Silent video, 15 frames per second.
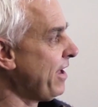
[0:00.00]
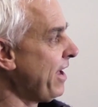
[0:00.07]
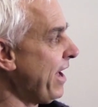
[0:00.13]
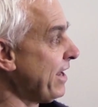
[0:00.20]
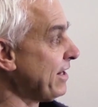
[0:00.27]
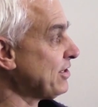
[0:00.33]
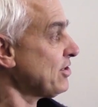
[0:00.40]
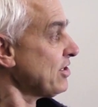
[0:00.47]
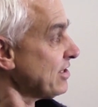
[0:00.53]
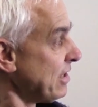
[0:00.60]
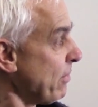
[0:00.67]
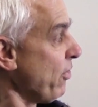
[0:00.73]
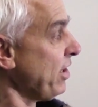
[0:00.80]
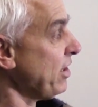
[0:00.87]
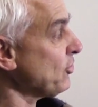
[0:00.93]
and it's
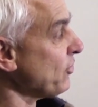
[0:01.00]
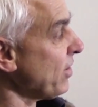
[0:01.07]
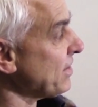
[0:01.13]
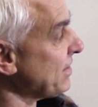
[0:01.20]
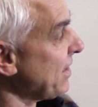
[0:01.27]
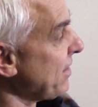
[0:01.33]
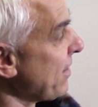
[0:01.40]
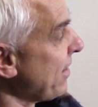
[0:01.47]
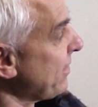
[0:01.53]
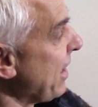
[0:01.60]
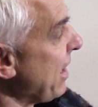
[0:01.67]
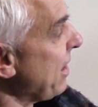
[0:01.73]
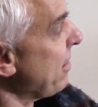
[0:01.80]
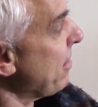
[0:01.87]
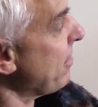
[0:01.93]
somewhat interesting that
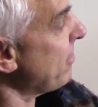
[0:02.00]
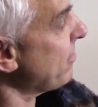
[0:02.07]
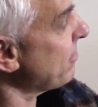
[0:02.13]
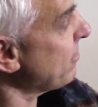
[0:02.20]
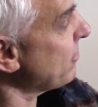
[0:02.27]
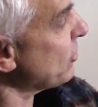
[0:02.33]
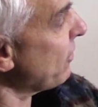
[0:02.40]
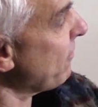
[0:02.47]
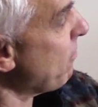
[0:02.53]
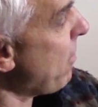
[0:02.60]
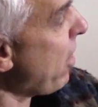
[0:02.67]
they sort of